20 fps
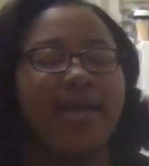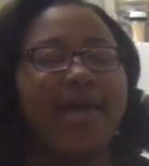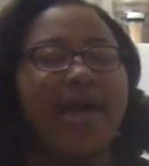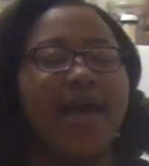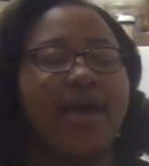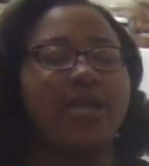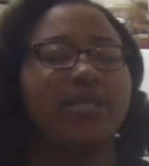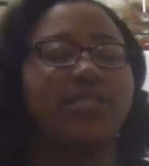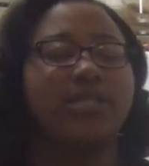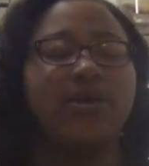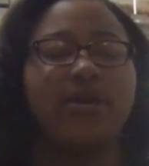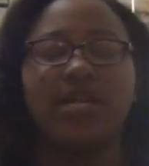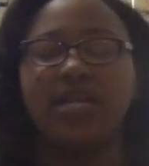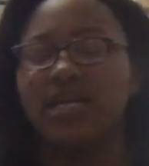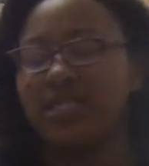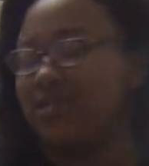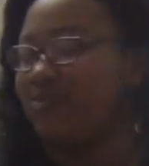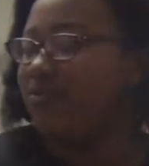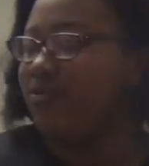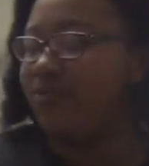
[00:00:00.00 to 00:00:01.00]
Yeah, so it
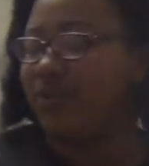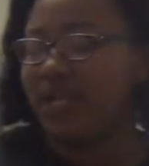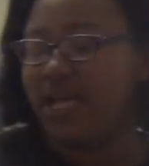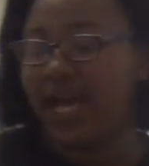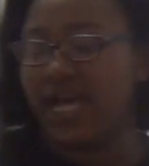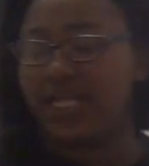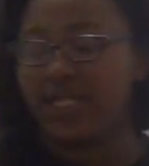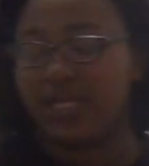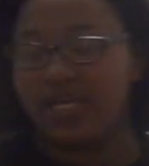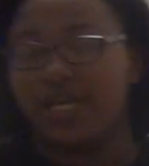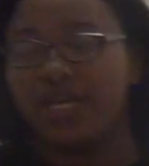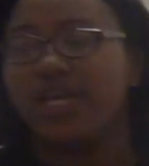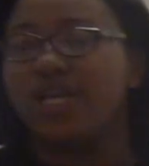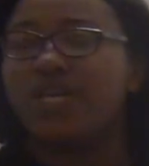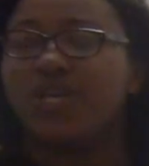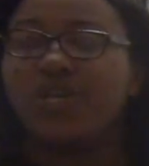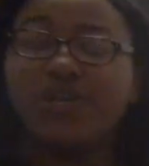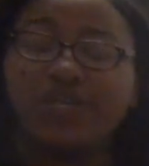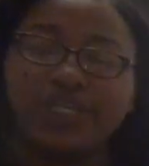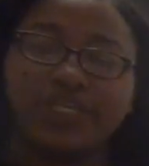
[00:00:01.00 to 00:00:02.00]
doesn't really have to.
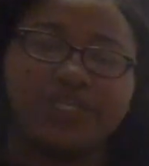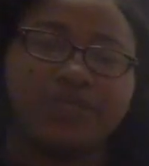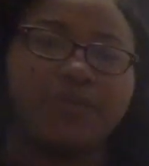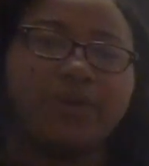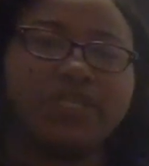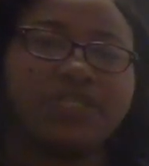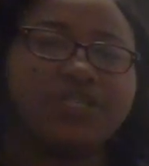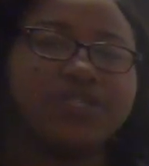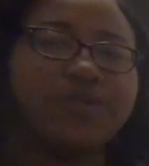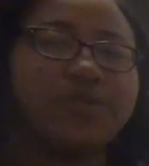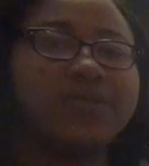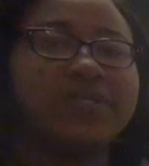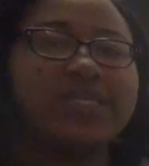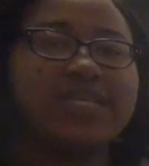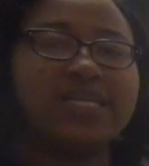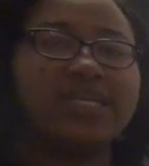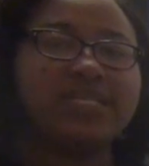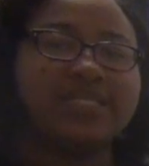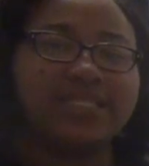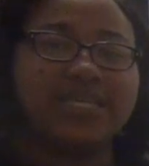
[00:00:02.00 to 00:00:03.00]
You just want your
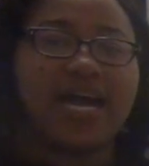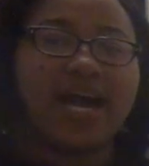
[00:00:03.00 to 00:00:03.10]
tortillas to